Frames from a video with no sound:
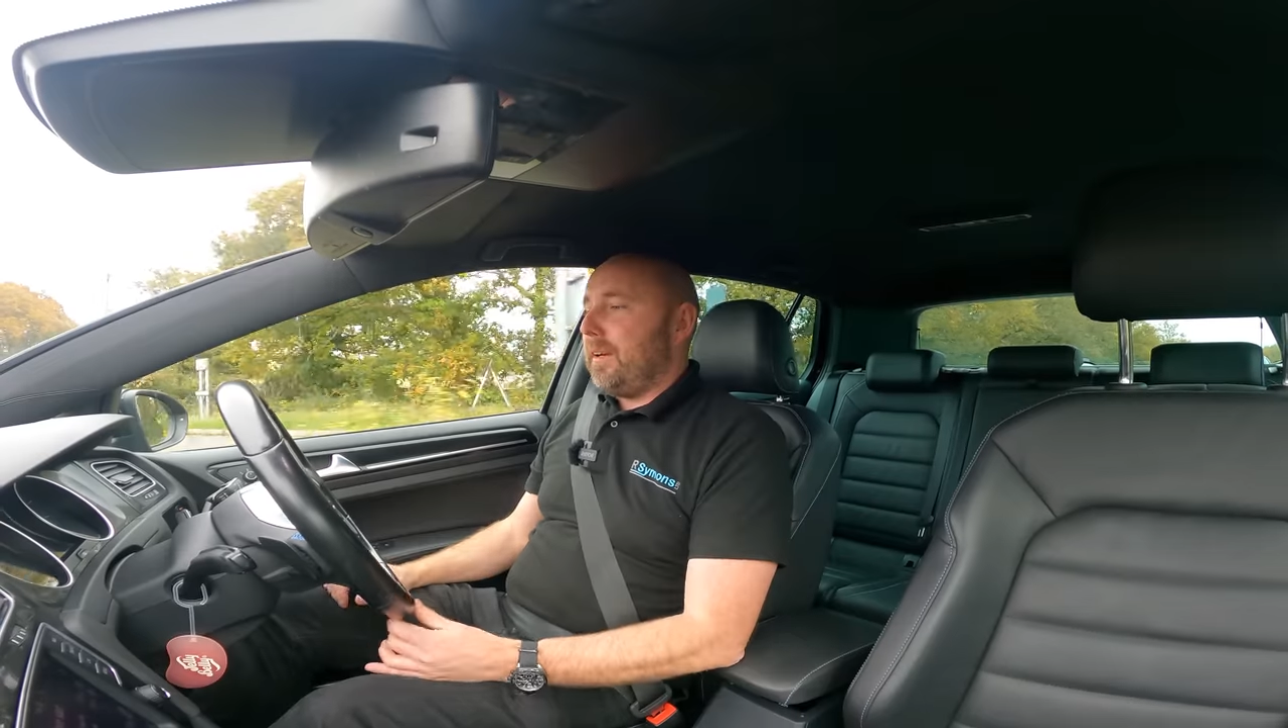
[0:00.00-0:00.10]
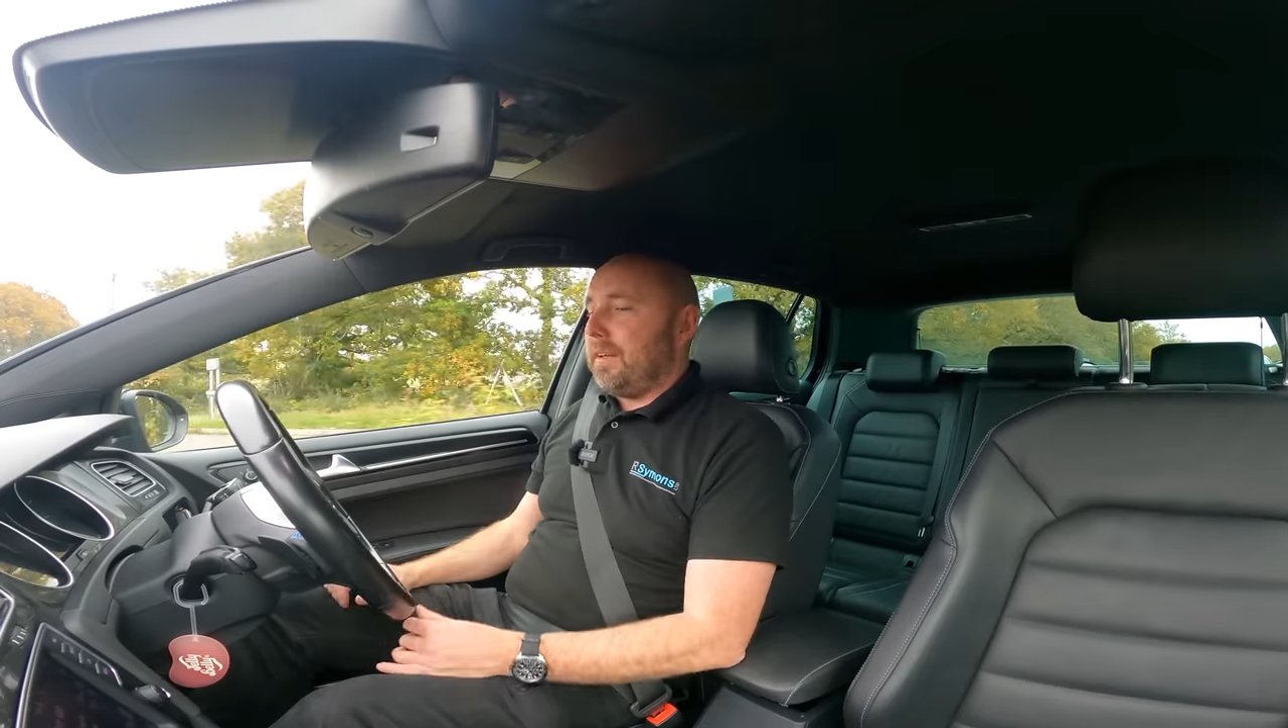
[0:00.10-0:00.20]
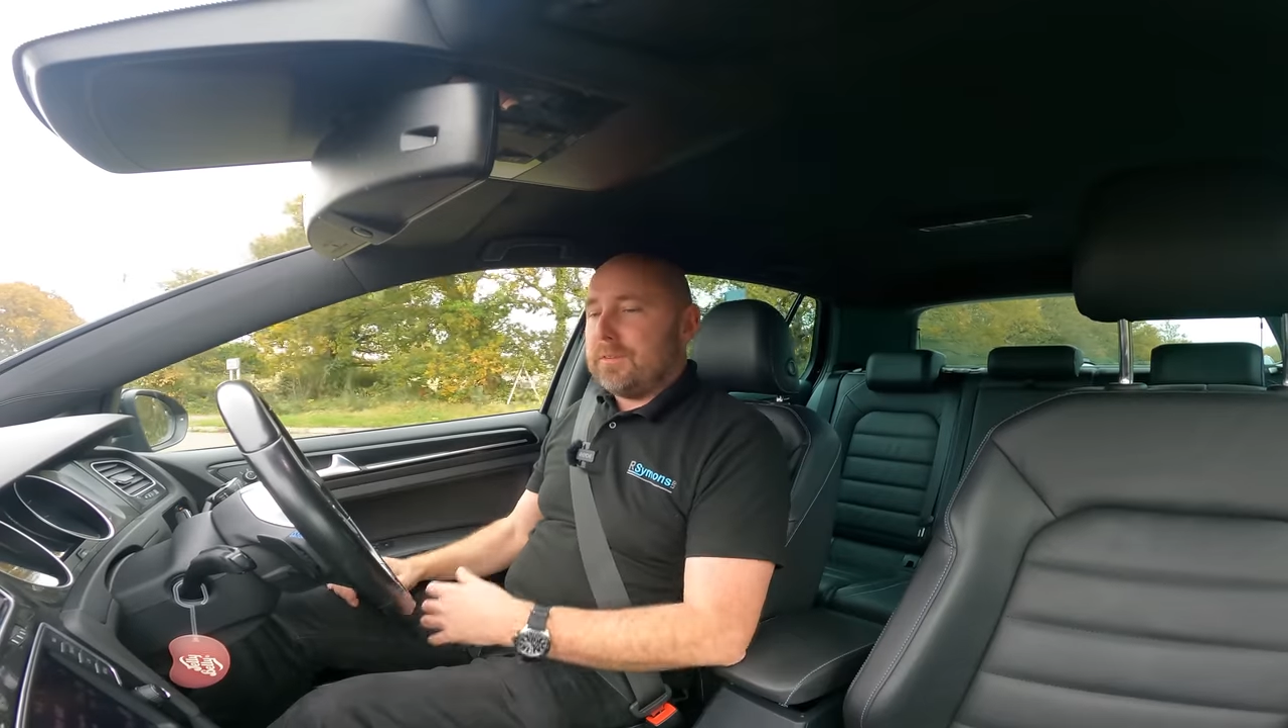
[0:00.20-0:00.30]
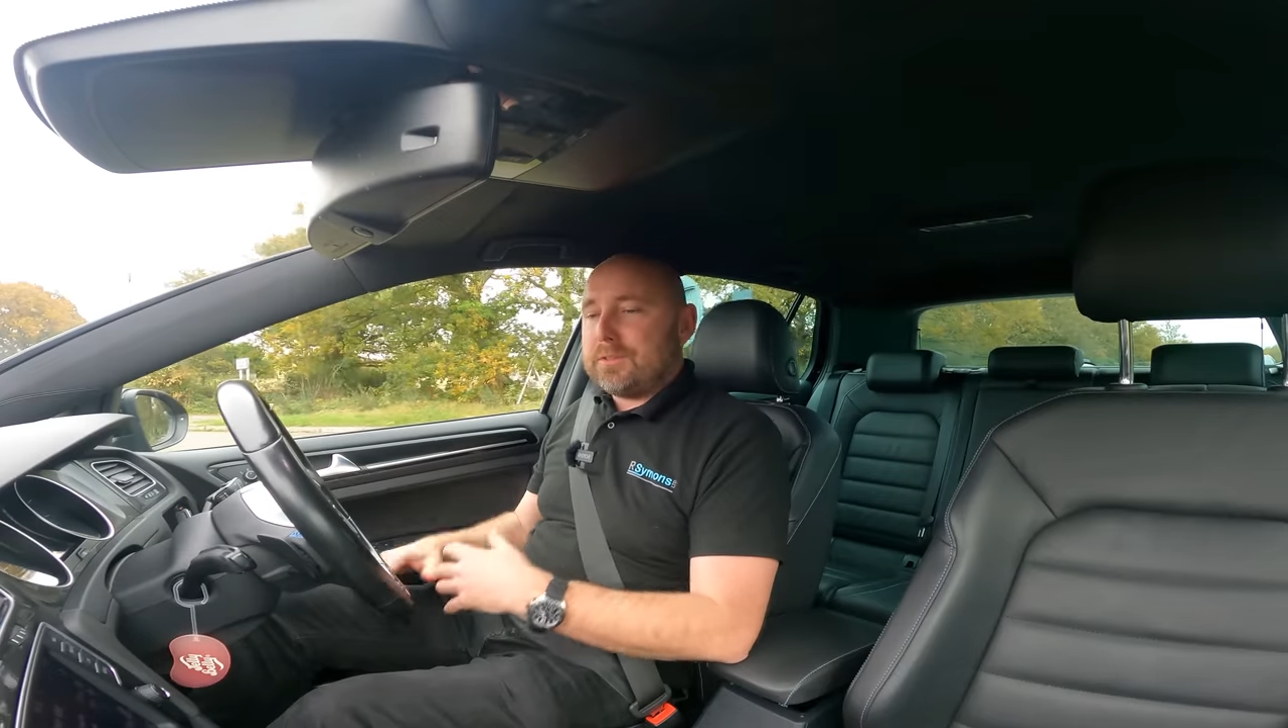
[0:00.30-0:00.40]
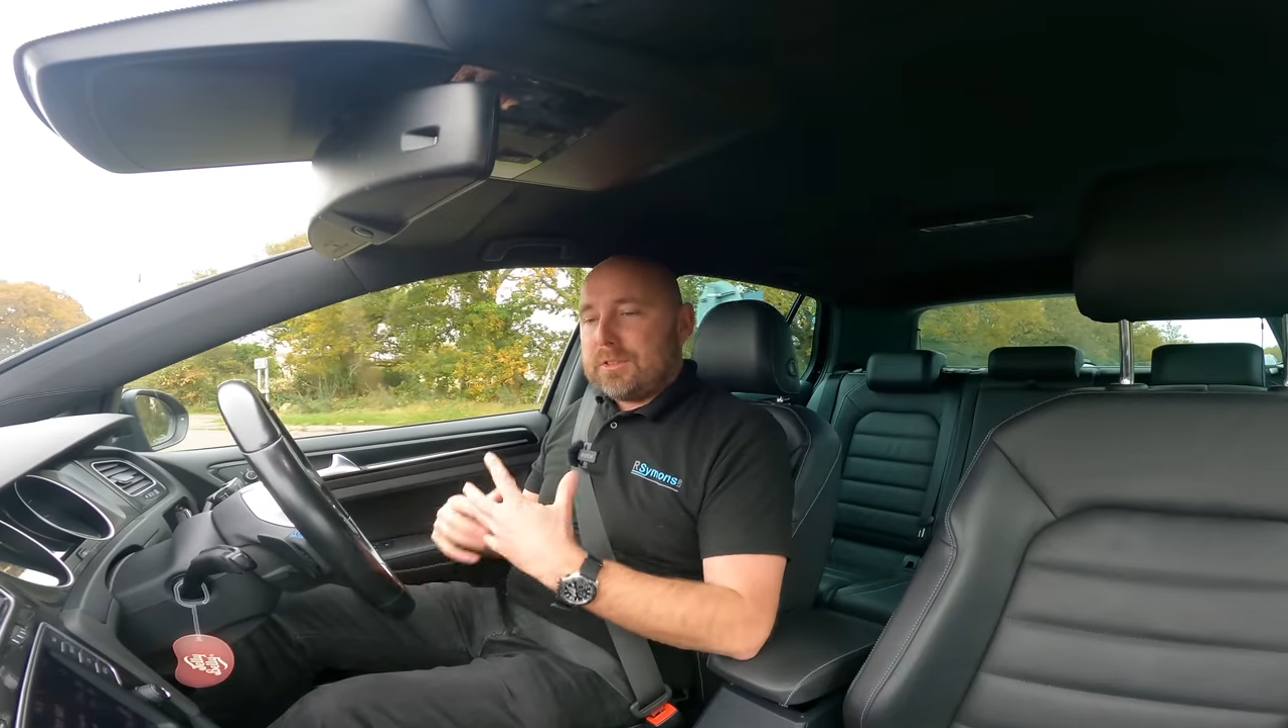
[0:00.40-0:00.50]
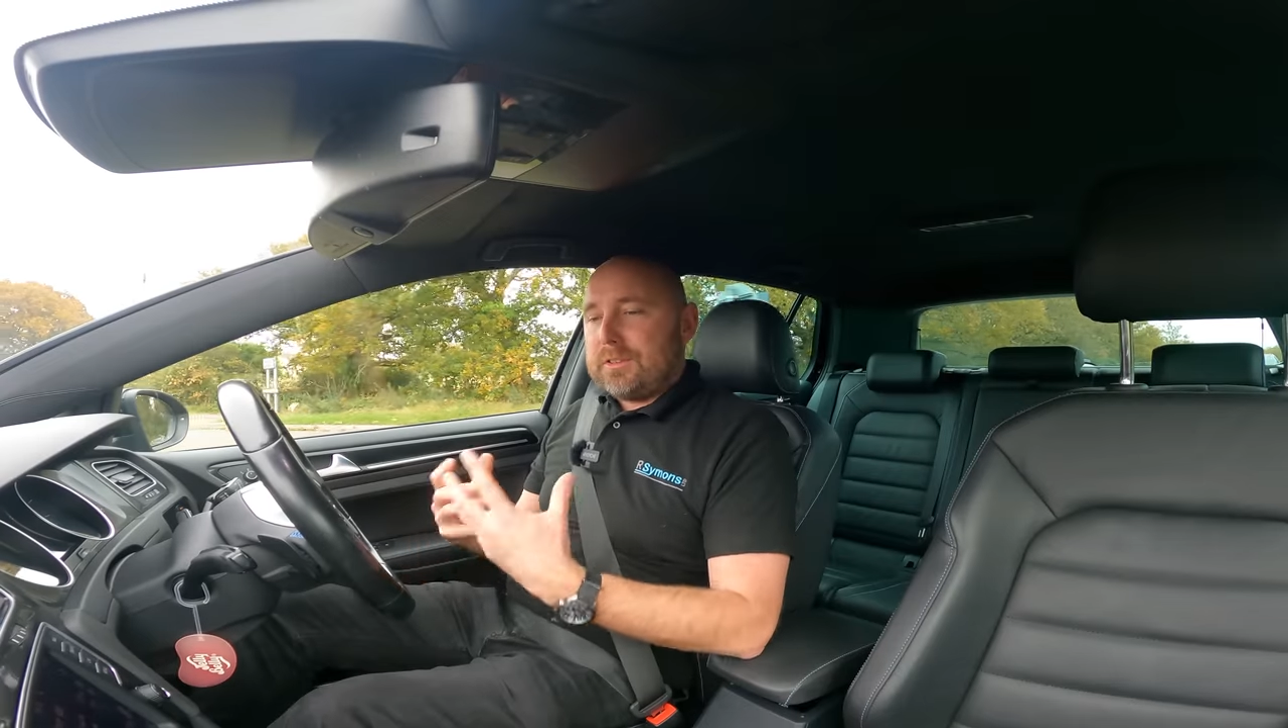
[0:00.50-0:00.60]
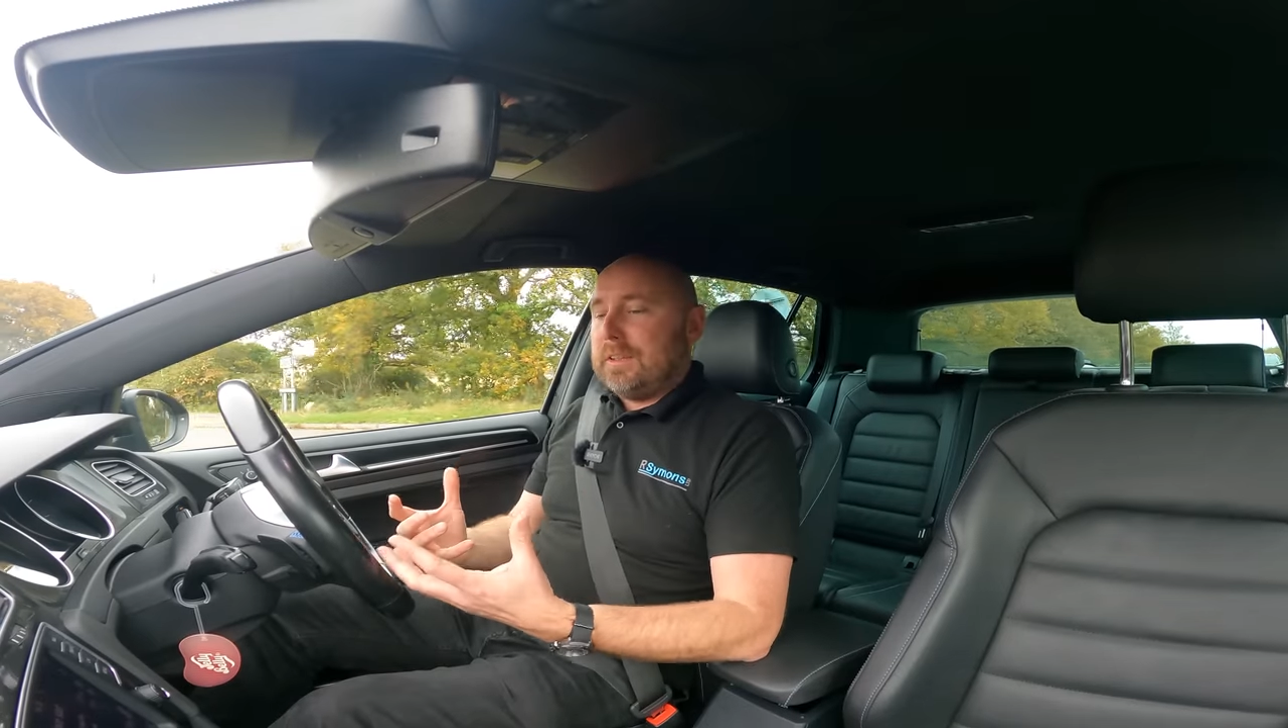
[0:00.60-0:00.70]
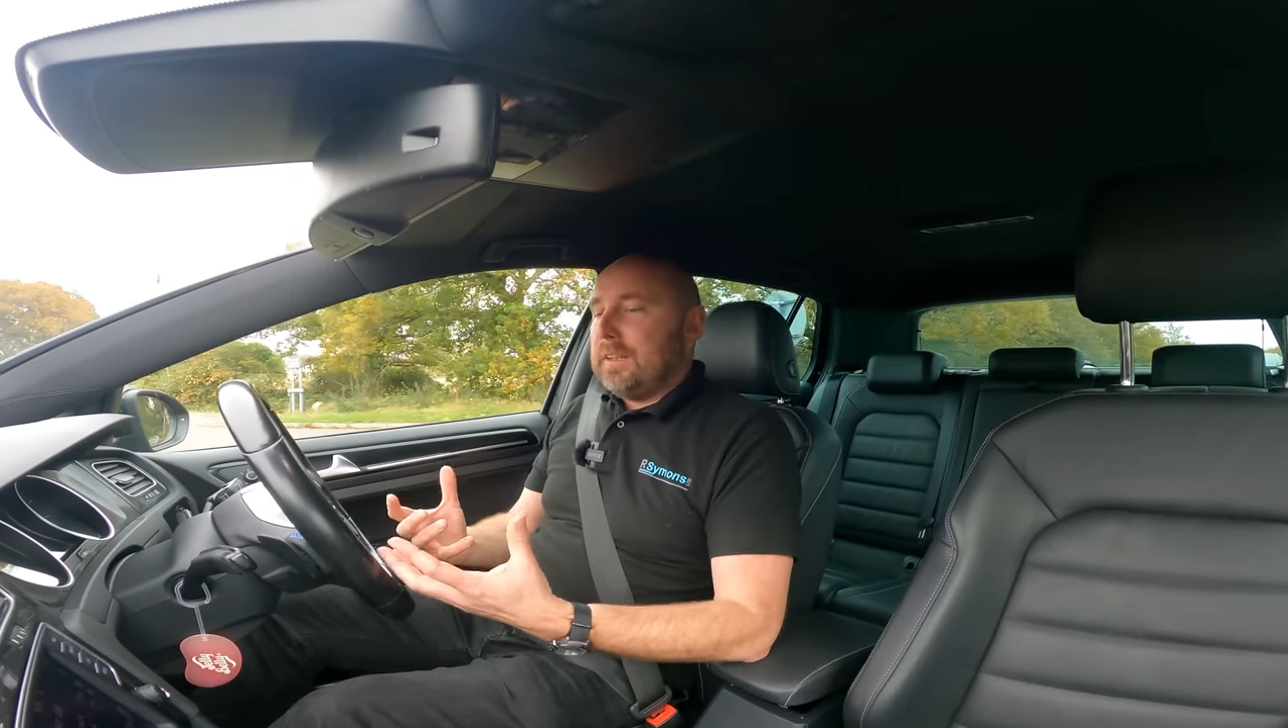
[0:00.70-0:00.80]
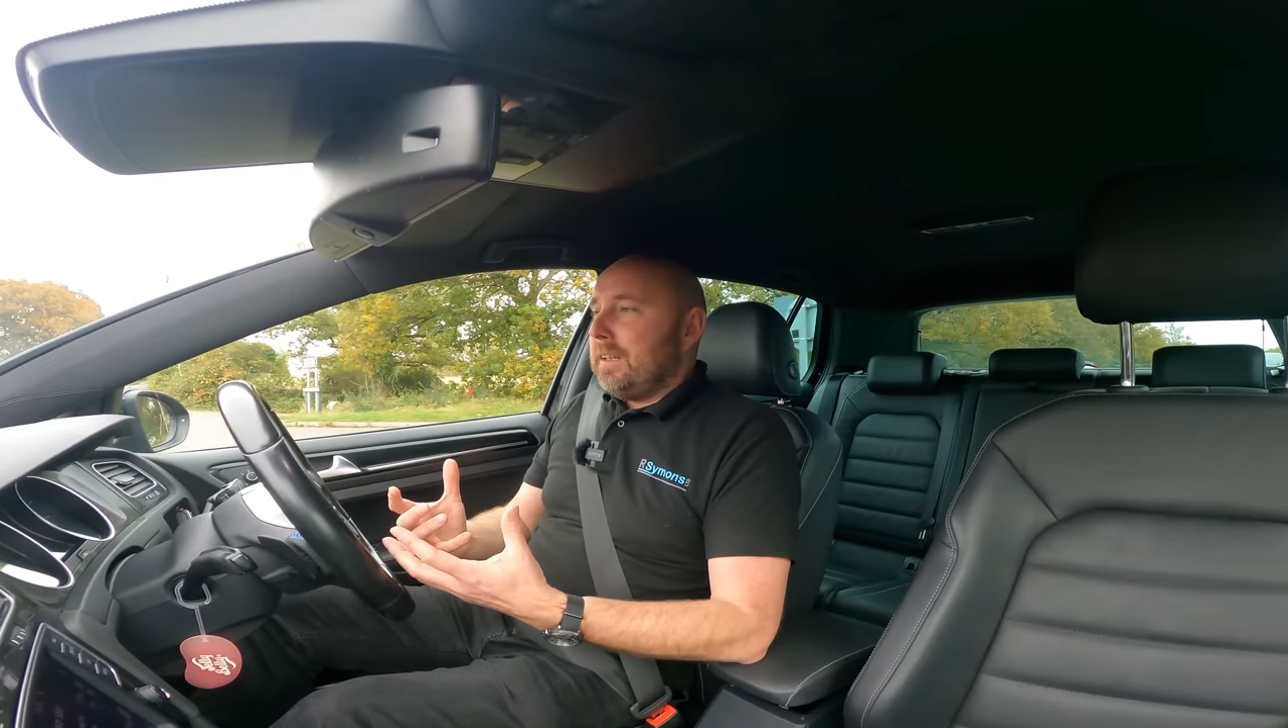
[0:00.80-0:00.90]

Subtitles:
And obviously,